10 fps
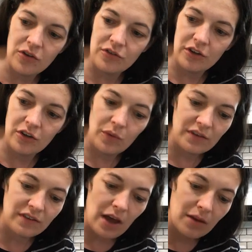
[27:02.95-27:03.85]
do,
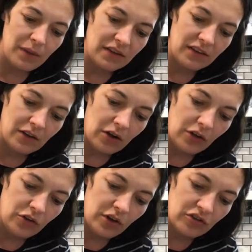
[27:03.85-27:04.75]
it's not a big deal.
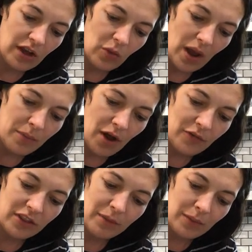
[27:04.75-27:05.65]
You can try to wipe it off
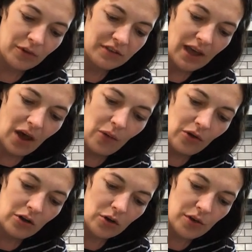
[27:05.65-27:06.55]
with a paper
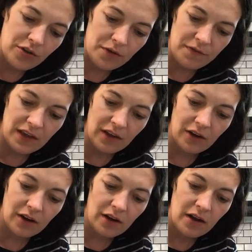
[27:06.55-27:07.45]
towel or with your
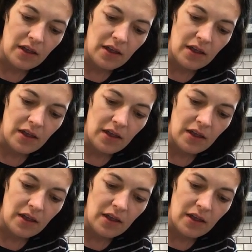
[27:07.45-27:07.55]
finger.